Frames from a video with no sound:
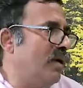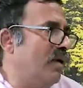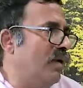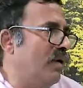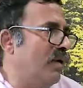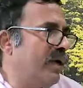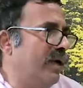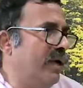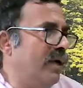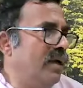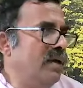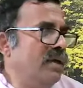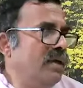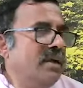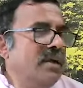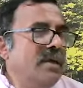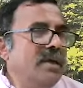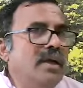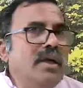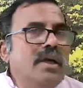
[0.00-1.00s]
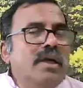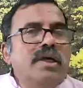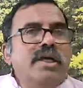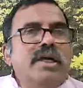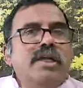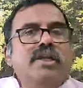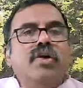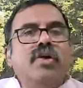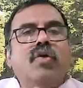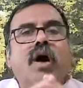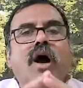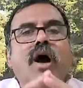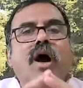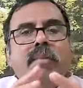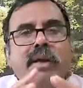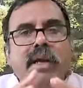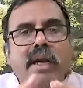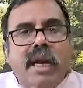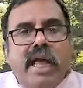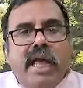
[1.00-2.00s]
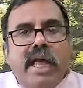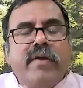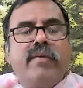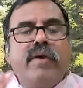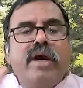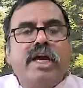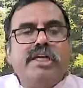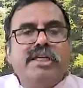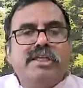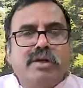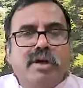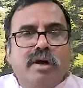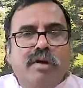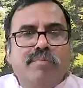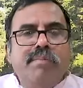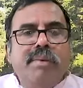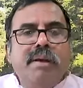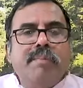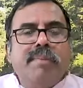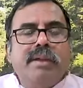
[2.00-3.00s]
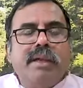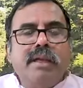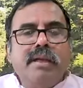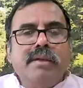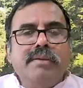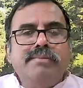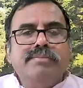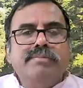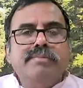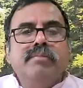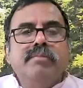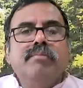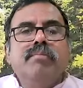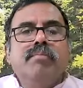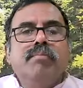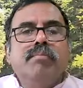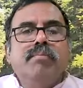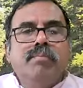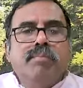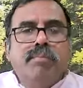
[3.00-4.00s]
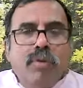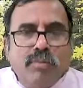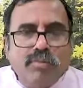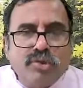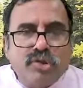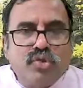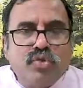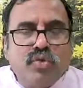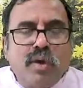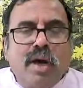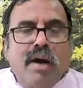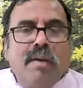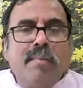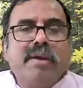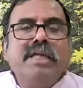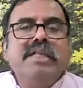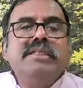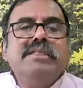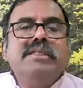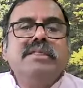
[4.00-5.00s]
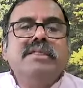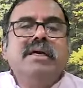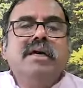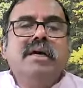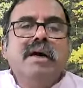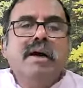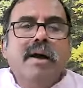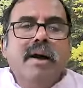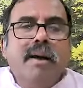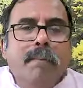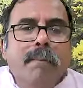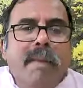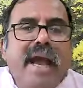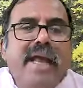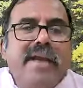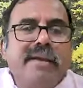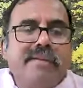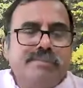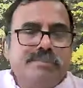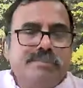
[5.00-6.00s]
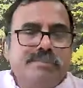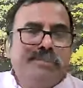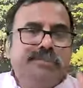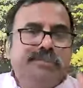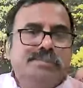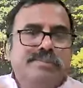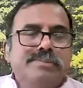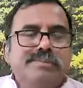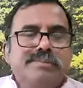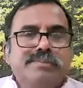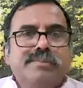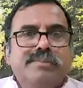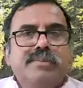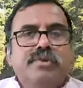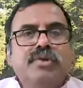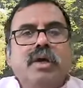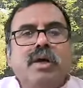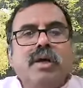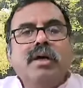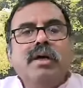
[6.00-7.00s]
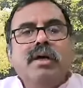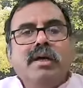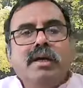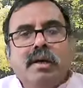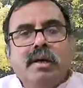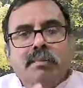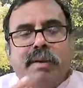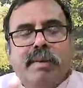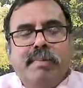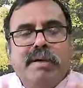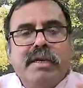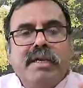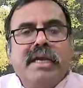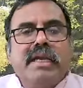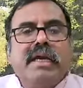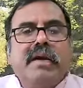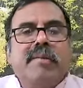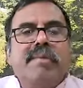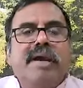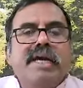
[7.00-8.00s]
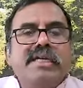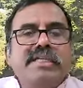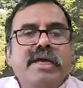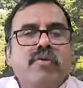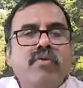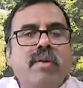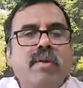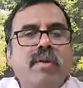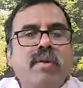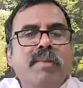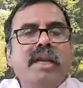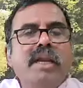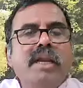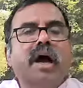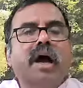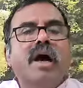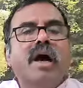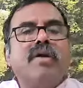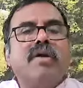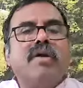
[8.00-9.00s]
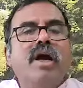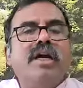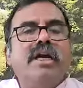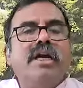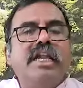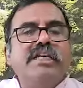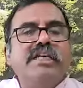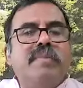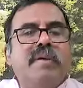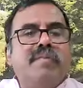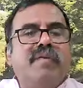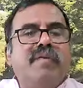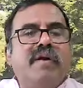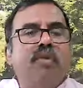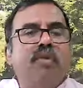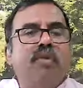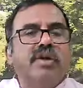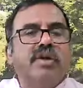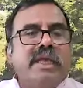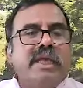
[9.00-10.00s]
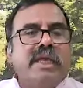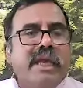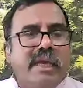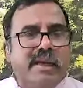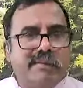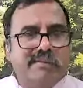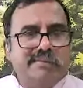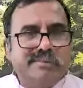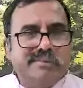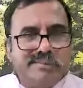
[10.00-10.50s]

Okay, in the common language of people, pumstva means man. So people can come back and say women are not eligible for mukti,